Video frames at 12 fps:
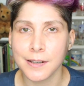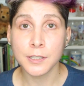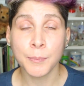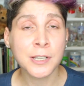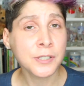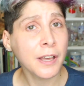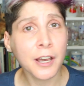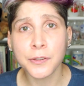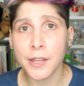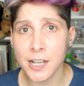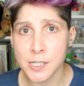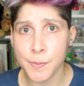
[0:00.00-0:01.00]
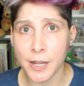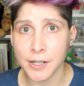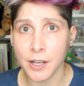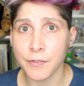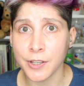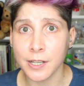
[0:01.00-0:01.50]
The mental health
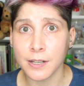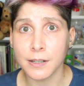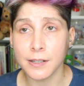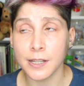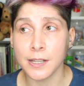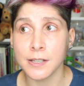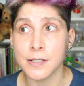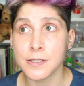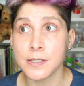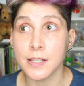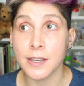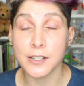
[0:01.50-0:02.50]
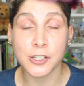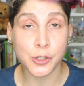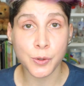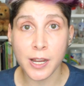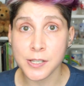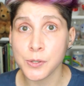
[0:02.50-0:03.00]
aspect of it is the
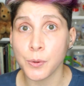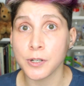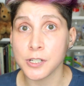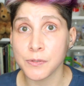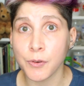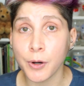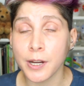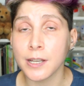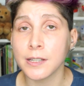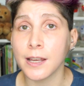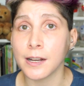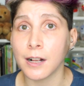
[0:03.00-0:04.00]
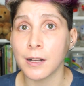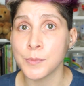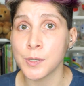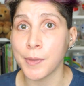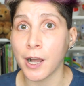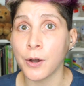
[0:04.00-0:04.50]
distress or dysphoria that
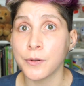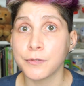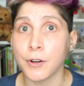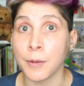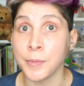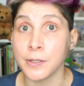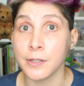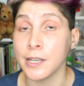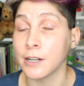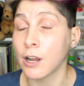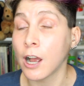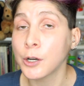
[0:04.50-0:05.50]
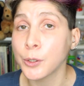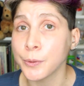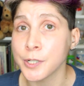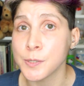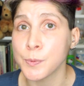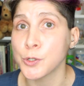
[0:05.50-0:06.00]
comes about from the
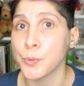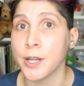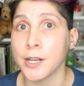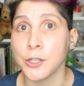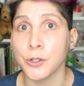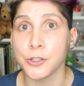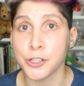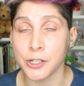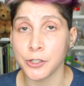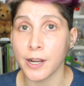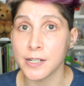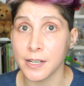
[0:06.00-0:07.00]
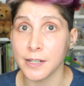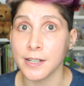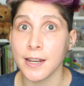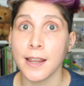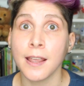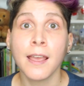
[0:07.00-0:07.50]
incongruence between your gender
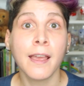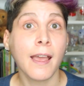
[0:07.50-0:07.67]
identity